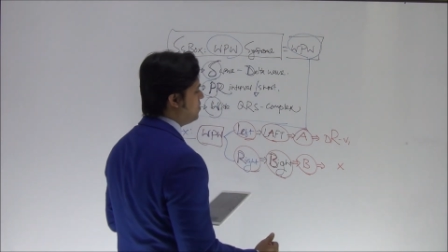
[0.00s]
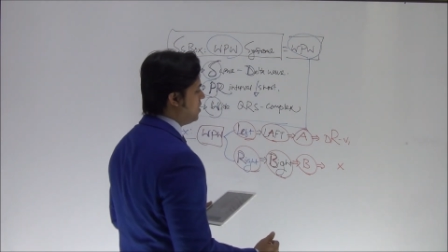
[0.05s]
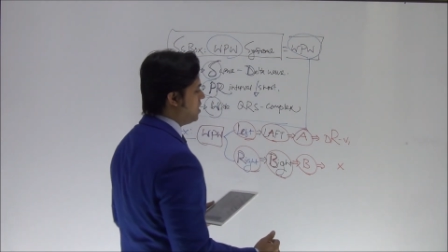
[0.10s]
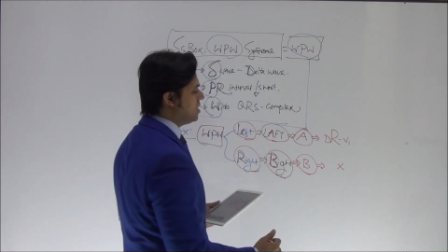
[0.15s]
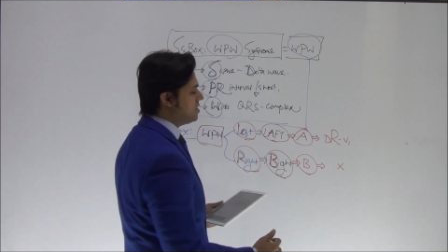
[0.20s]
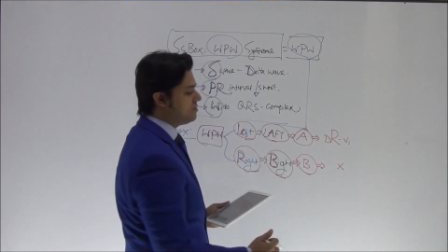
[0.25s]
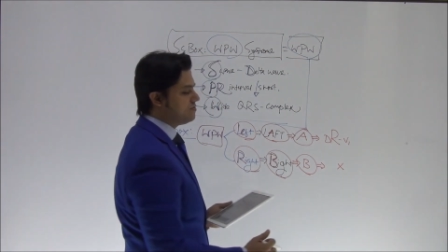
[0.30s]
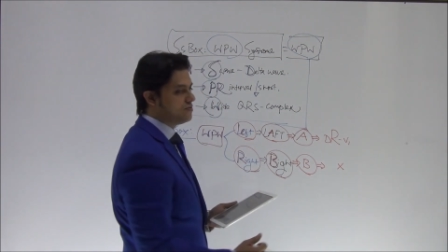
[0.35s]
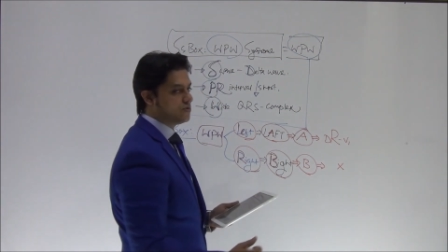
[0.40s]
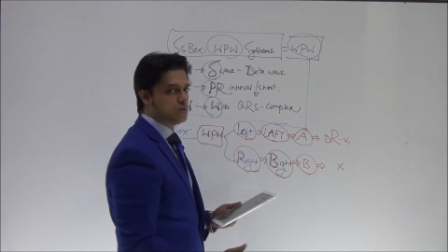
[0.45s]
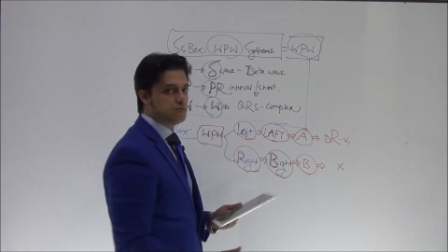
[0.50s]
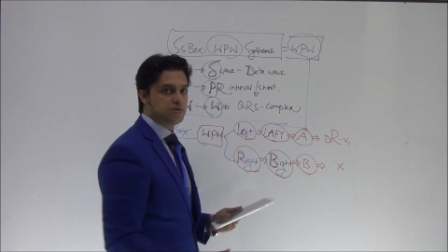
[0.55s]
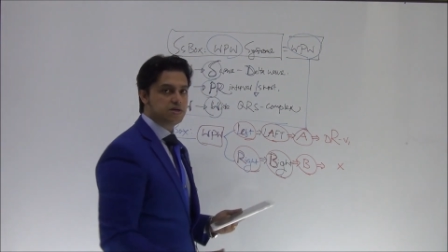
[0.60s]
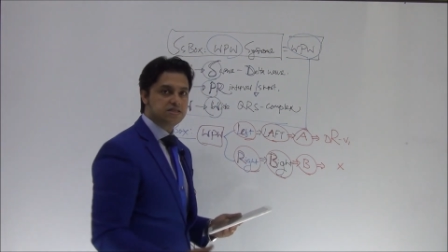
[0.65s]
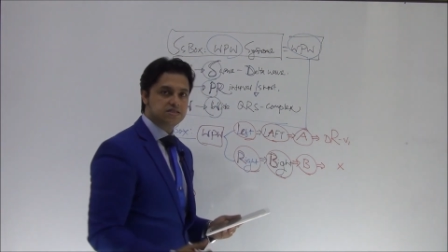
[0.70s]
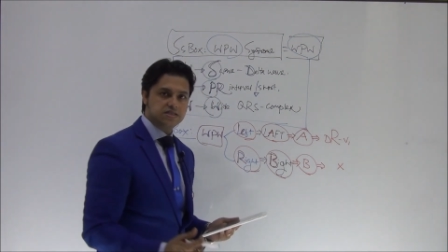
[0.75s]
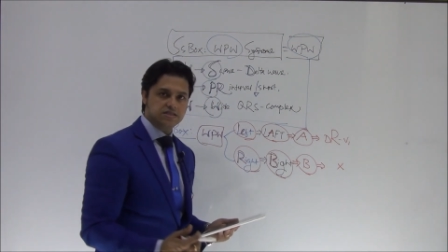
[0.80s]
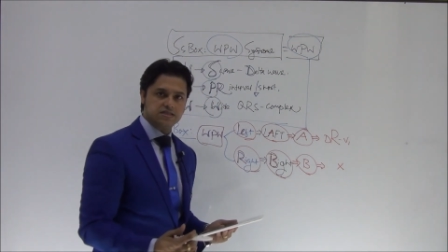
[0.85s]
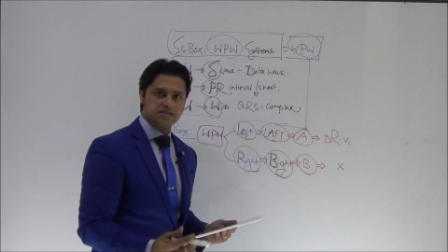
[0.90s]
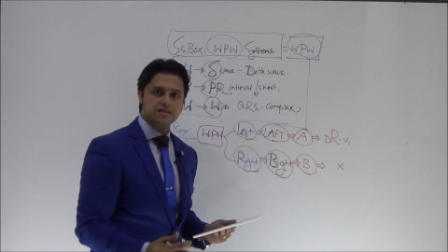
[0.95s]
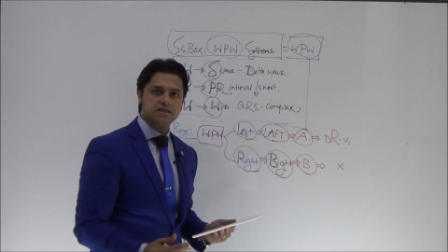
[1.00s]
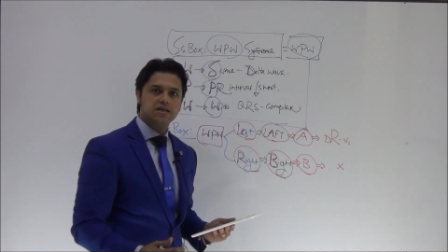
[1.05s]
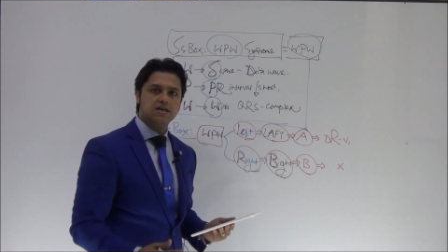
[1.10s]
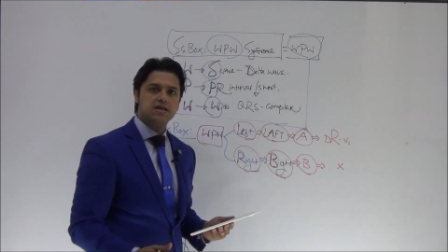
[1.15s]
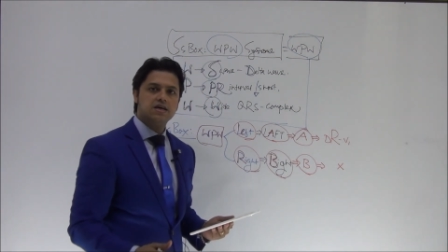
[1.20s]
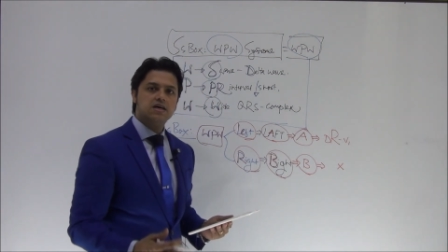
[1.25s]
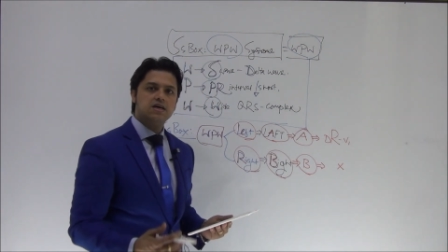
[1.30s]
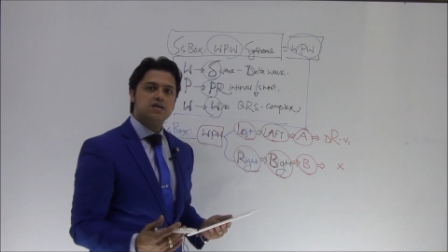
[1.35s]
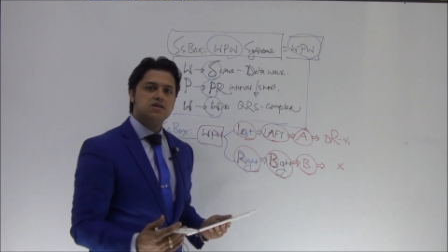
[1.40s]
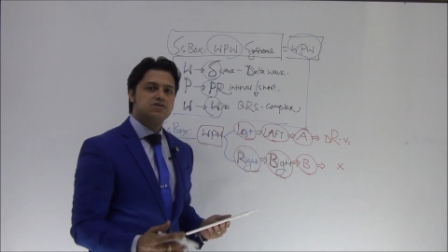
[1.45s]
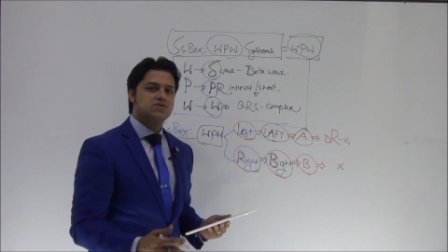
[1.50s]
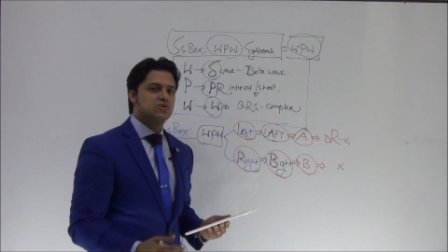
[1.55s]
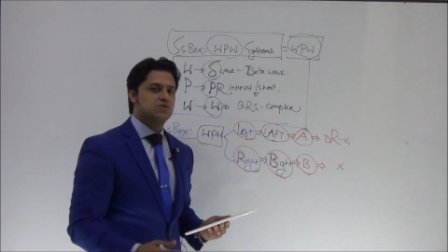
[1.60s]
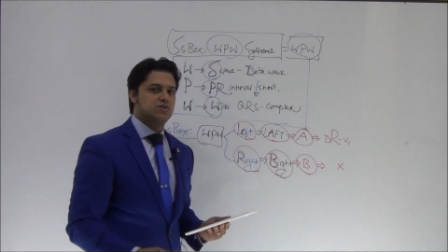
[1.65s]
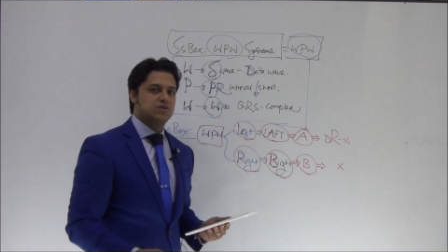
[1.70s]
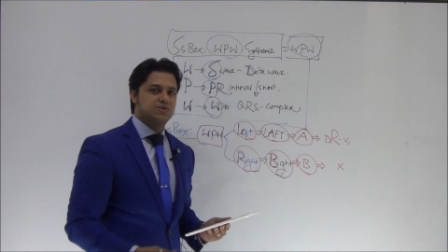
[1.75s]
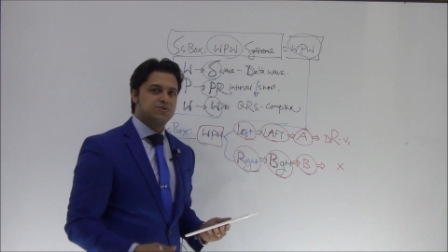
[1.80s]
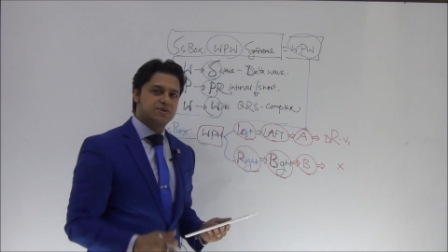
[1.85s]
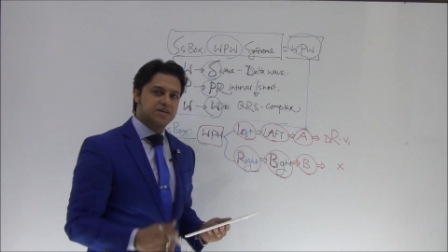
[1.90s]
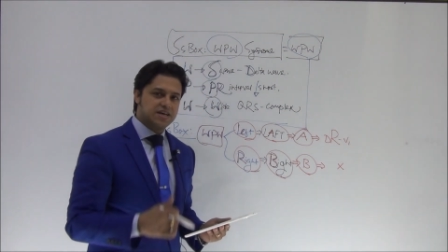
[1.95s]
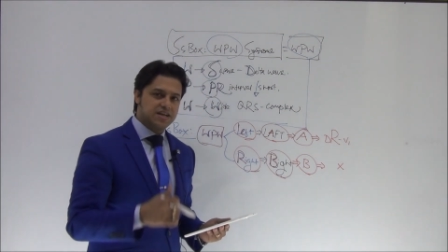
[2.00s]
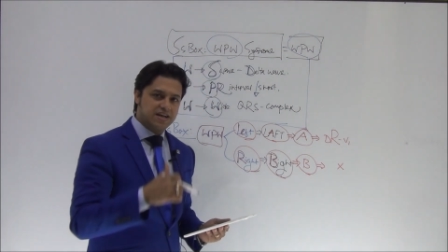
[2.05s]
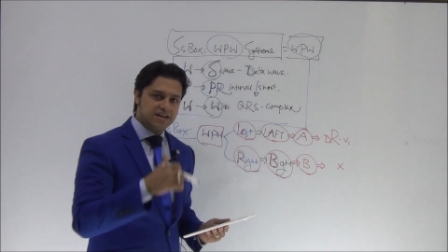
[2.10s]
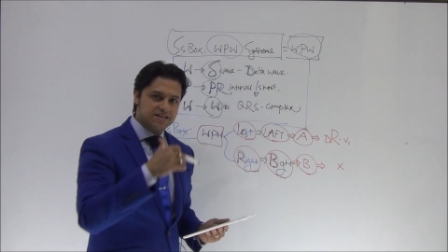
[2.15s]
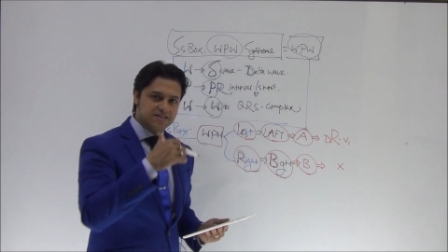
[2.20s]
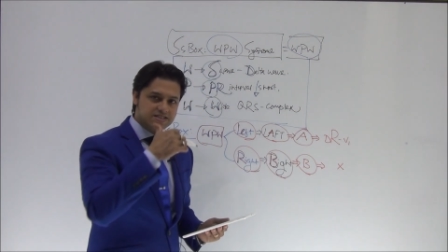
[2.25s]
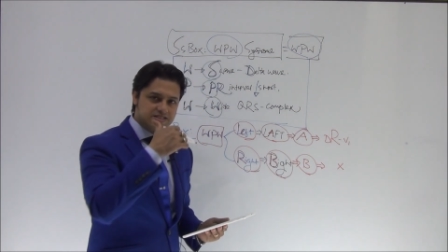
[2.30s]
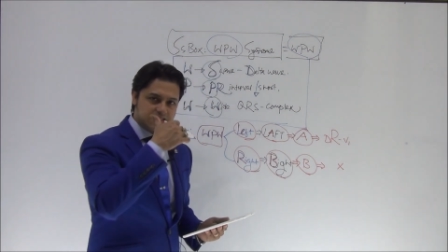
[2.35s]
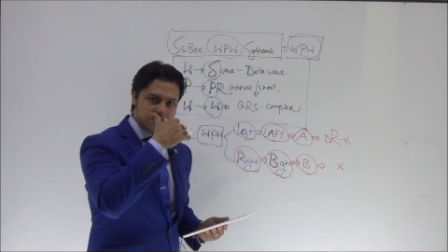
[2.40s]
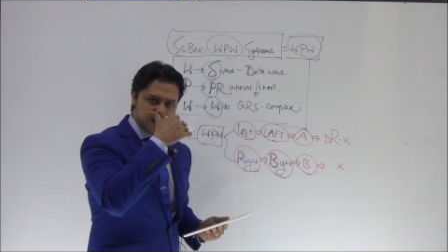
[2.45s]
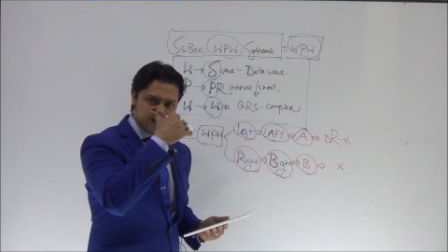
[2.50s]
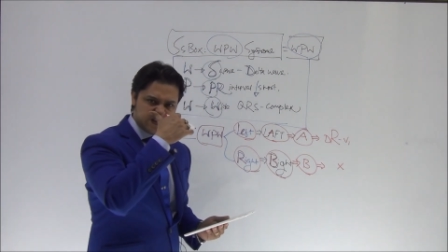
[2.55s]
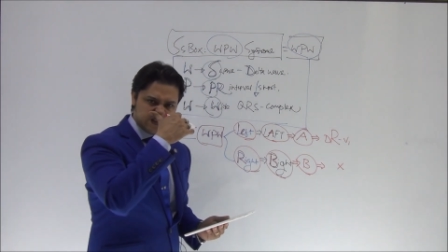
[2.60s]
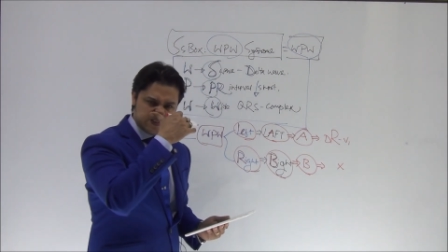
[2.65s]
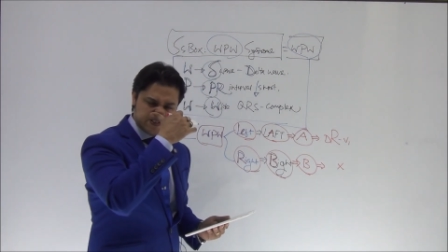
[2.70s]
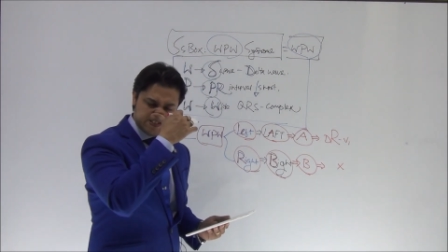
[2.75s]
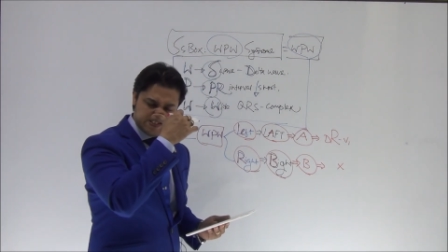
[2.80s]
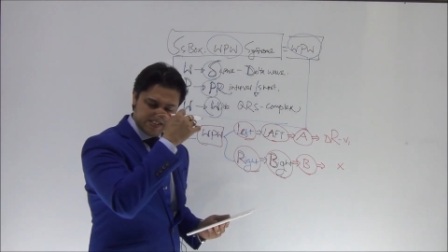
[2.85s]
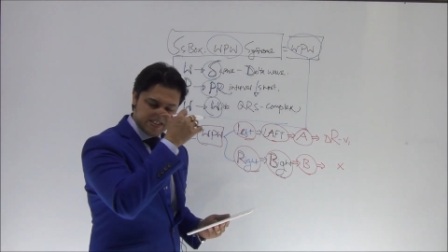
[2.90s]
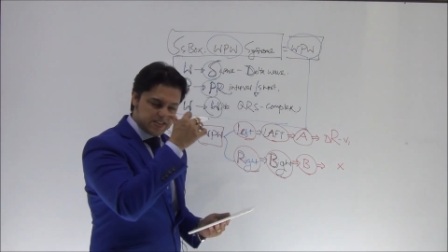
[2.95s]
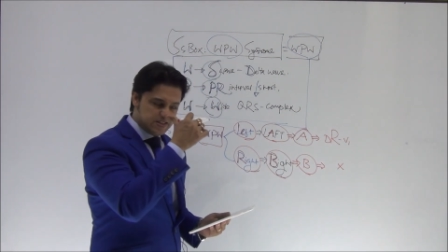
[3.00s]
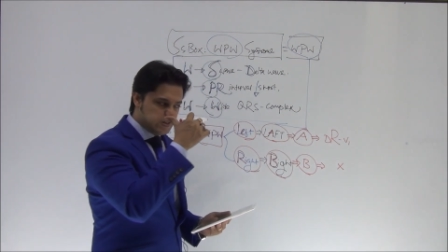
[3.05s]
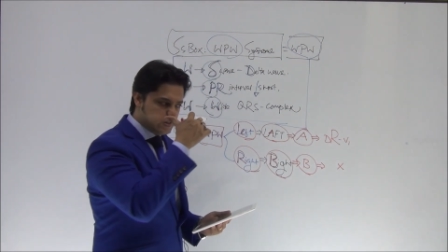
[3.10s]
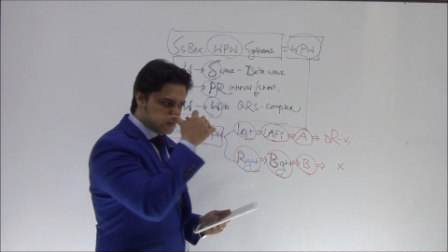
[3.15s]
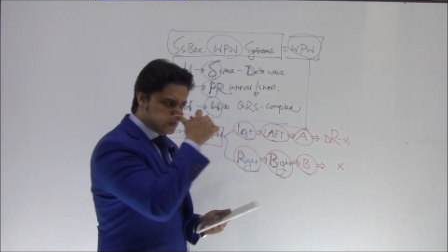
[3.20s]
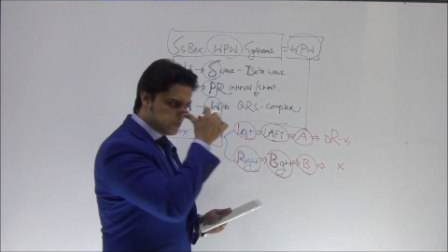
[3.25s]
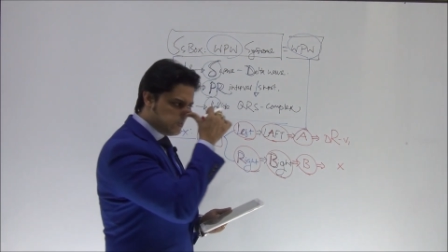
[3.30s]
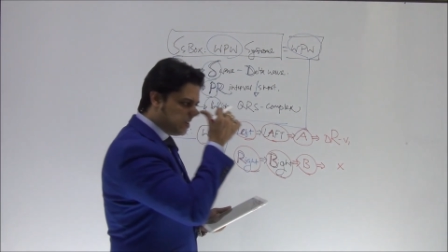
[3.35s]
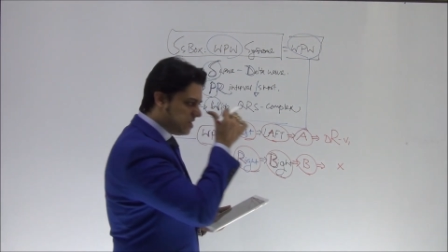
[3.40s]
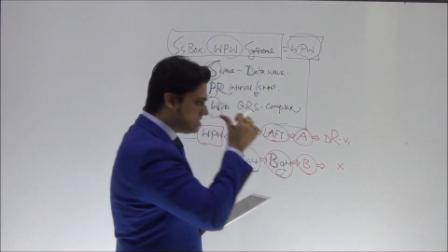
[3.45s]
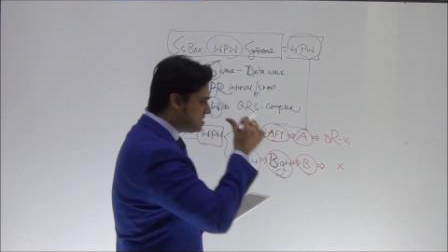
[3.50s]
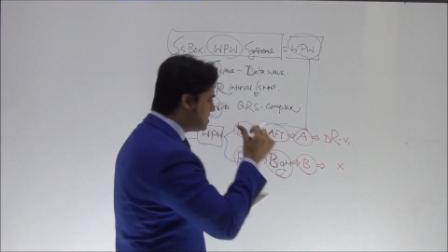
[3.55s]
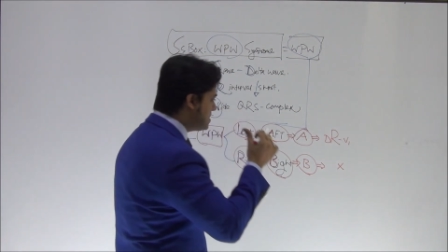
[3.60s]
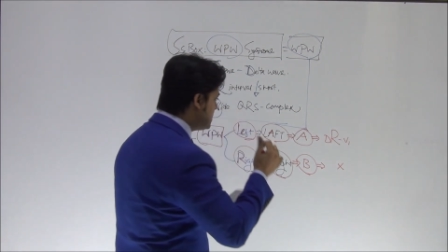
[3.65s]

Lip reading: point from ECG, so then we can understand. So once